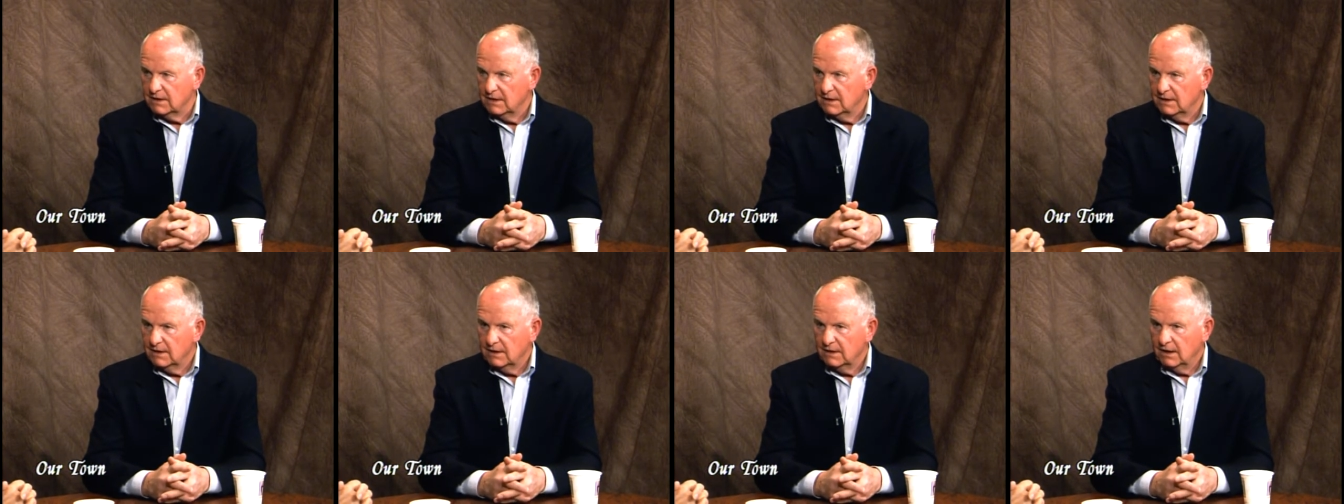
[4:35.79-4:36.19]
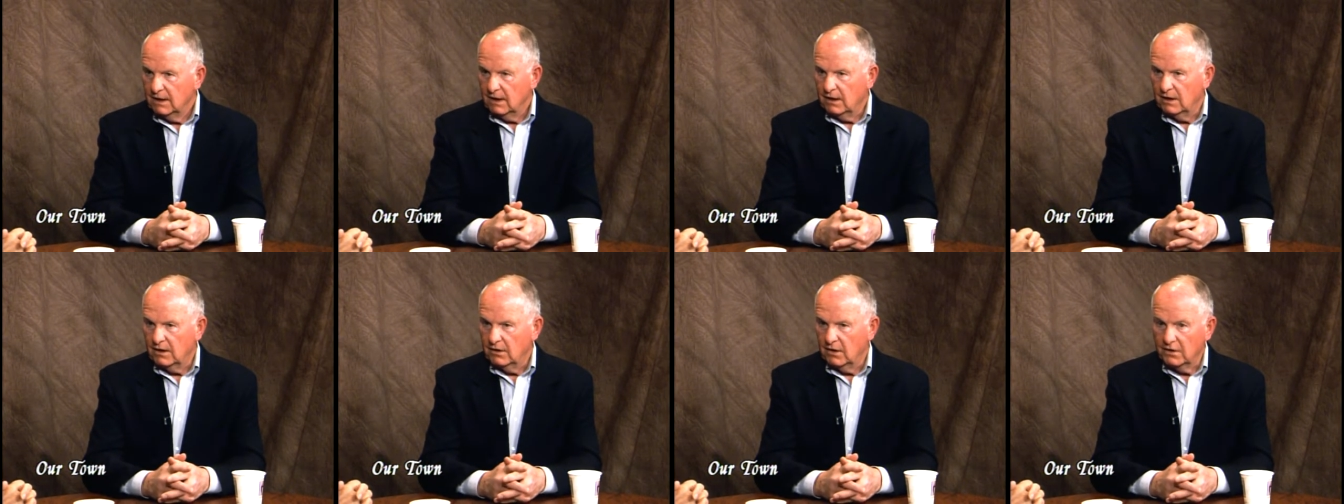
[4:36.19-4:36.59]
Sure.
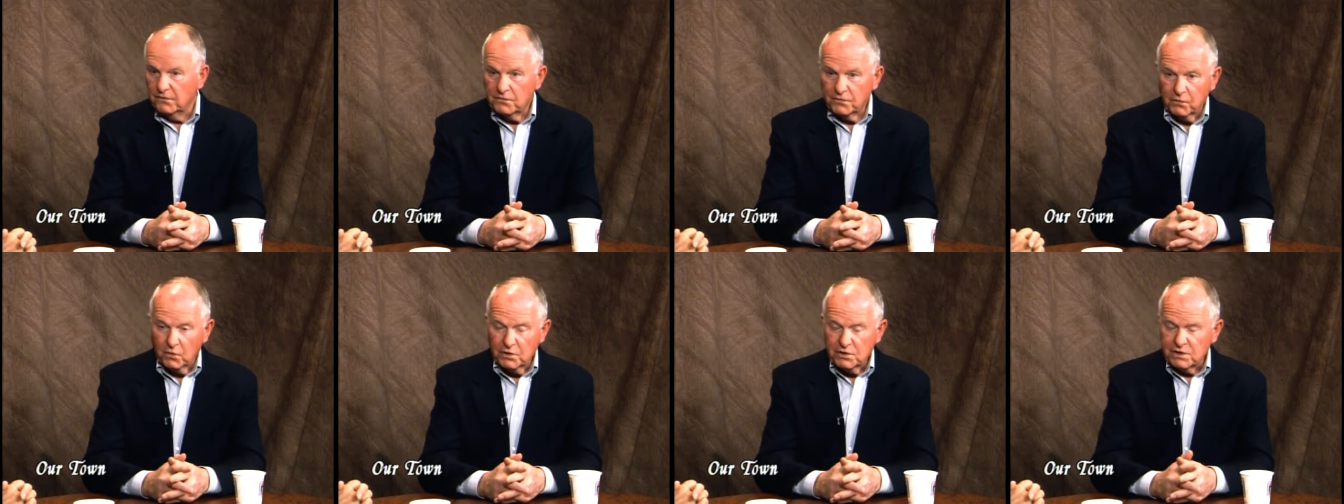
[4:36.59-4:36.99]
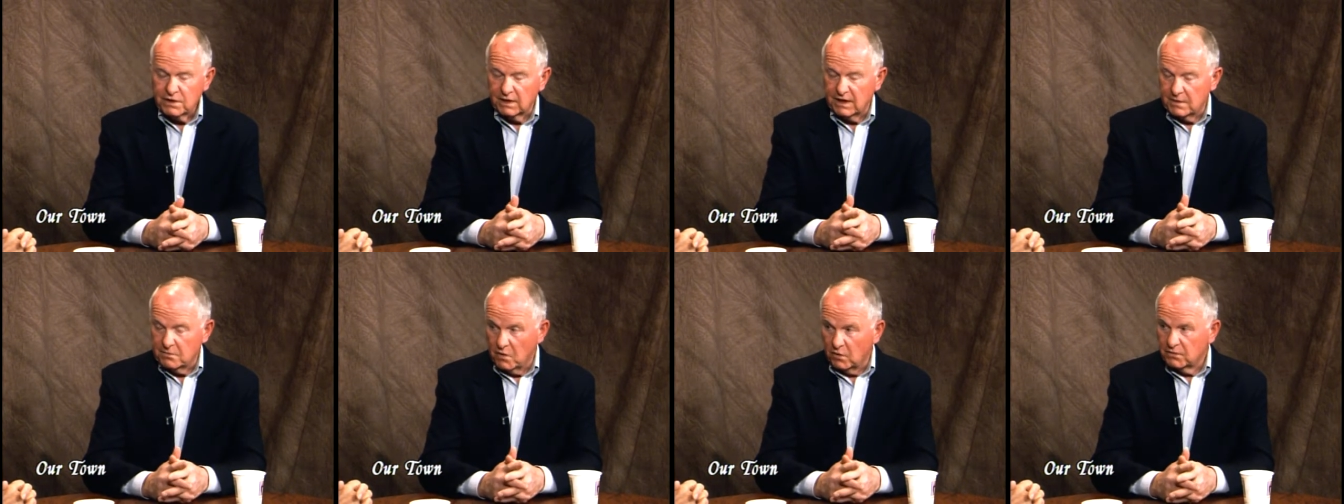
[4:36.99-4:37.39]
Uh,
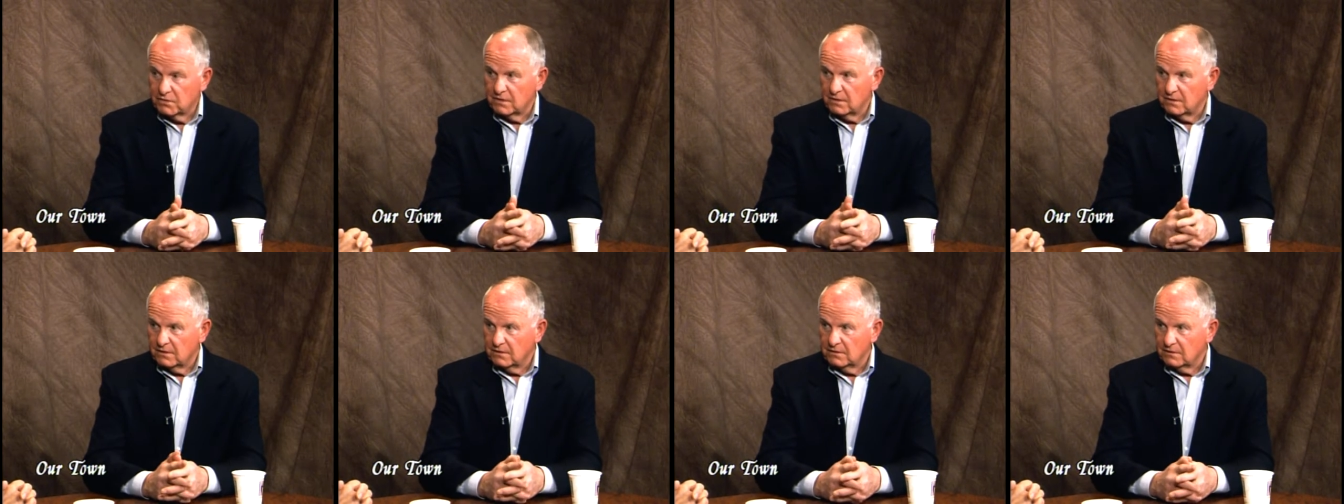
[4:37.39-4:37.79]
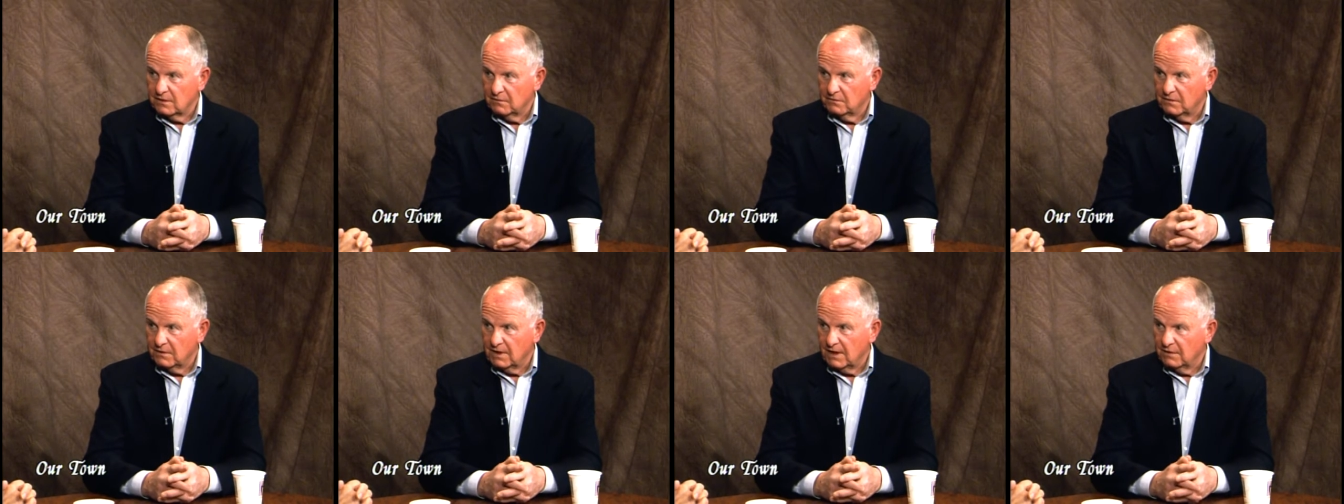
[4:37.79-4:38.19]
unfortunately, most of the
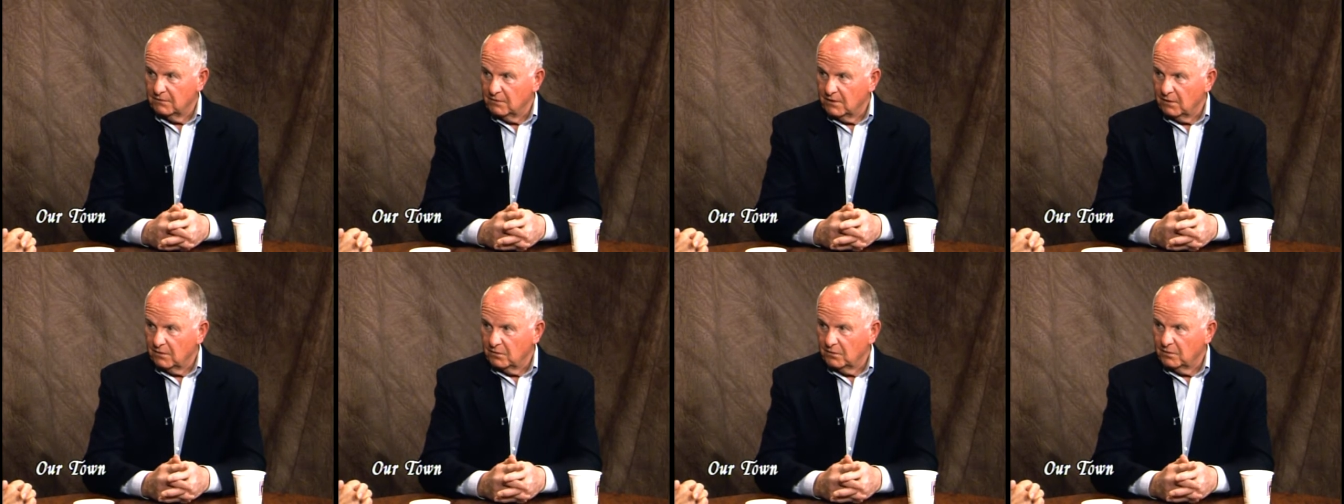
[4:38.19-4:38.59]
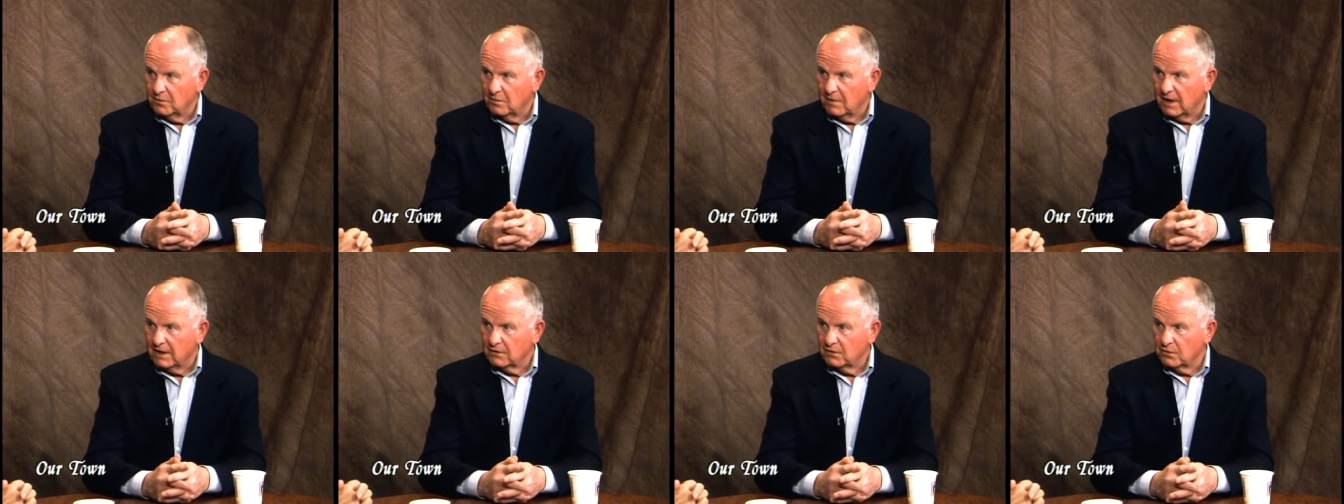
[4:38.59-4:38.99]
stuff that I've dealt with in
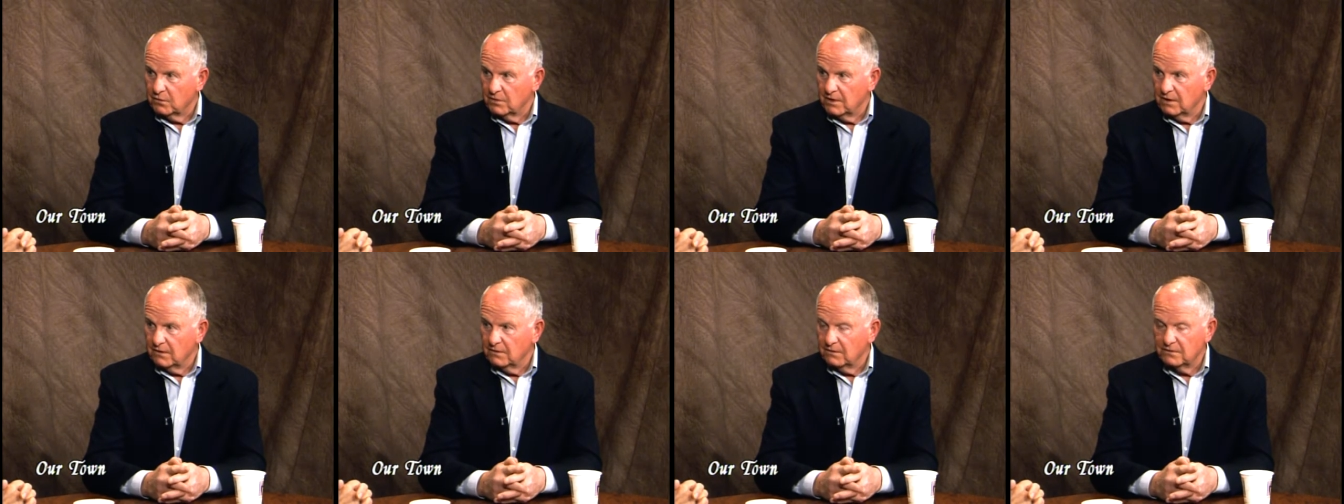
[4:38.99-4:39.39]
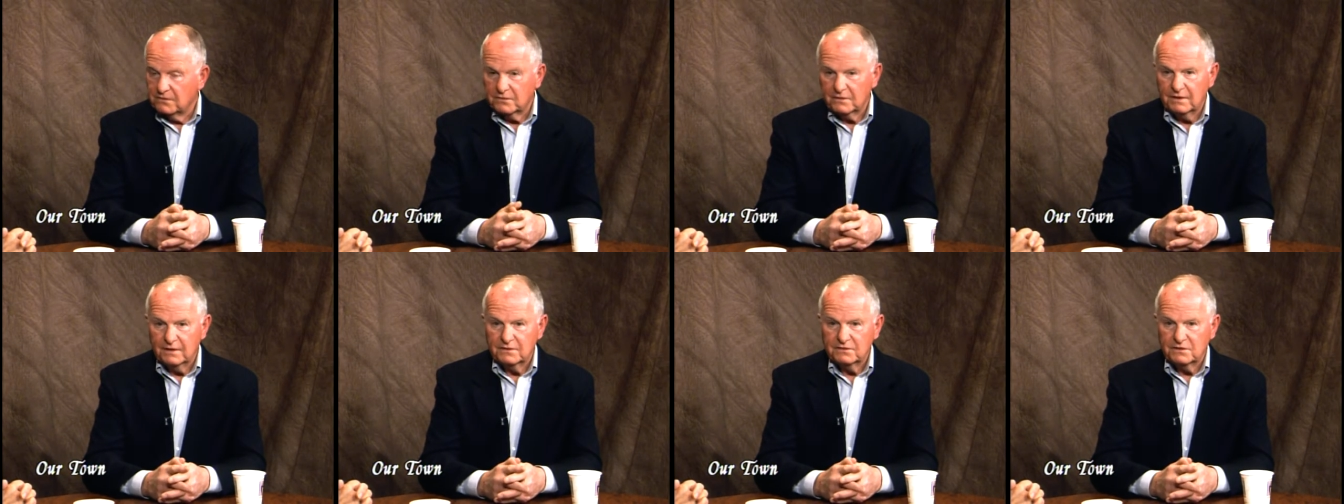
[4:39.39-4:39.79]
my career
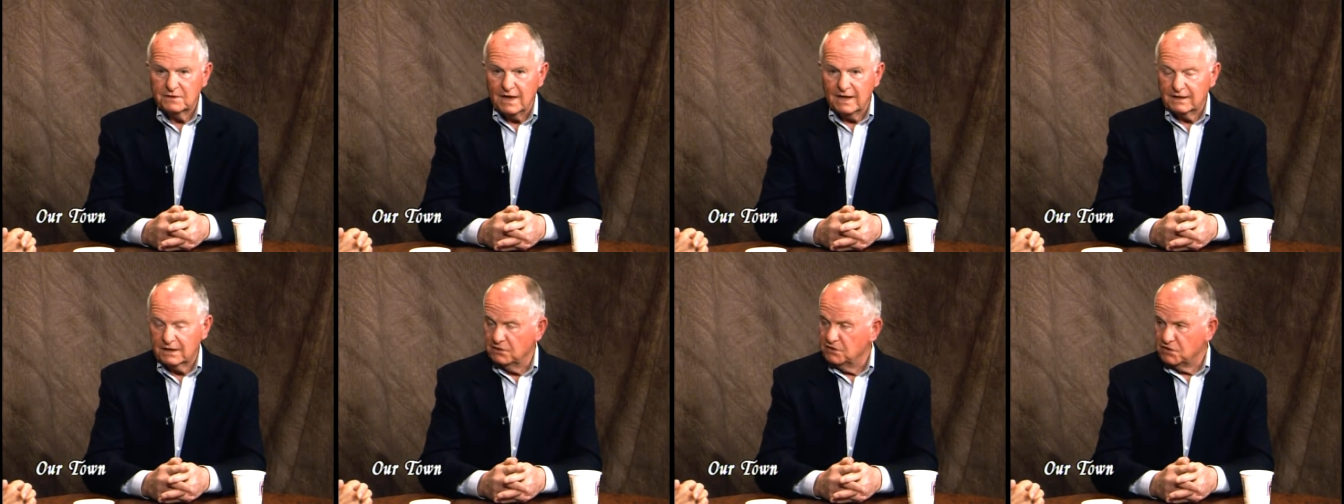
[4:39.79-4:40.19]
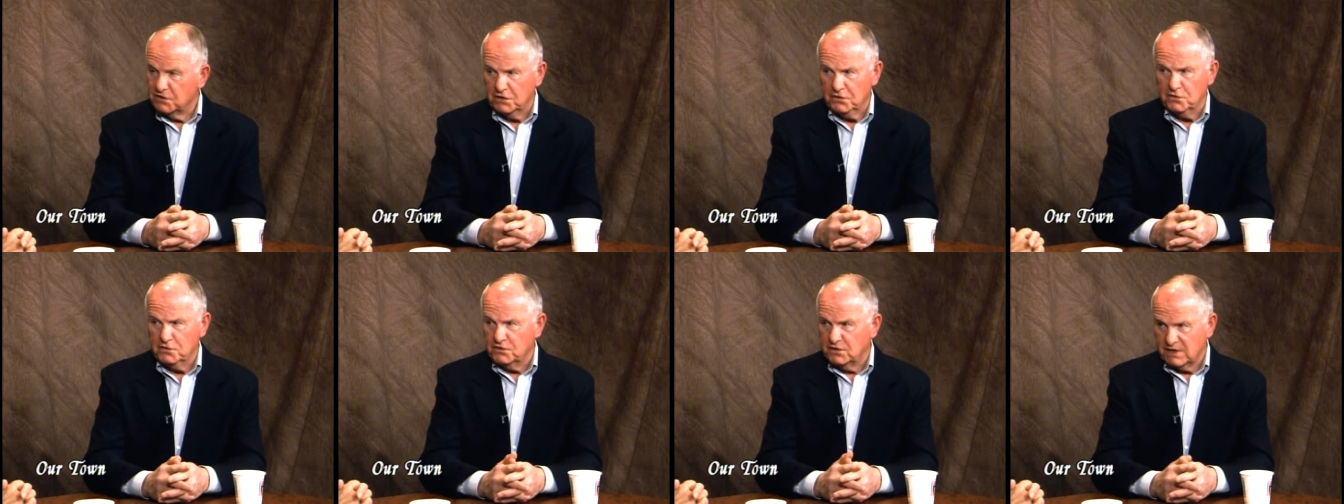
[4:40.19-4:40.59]
is, is not
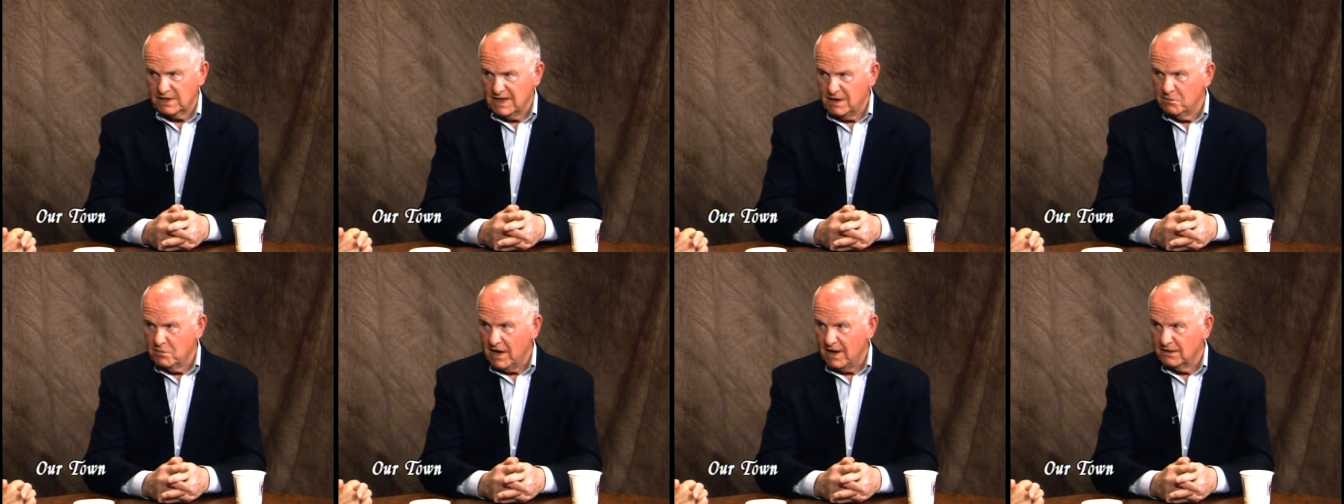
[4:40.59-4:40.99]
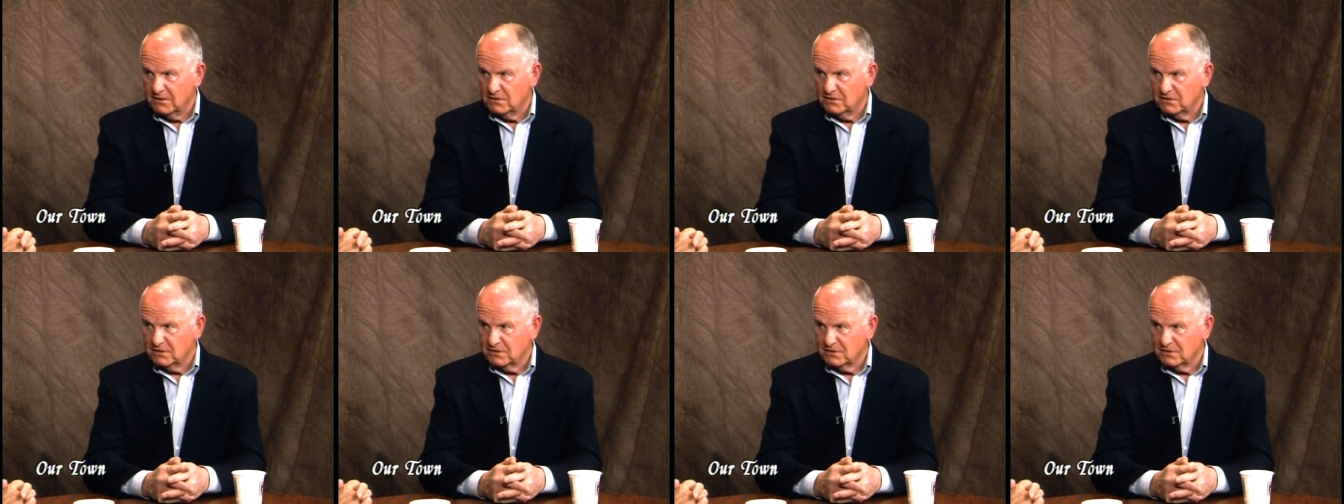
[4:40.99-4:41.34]
considered see maintenance.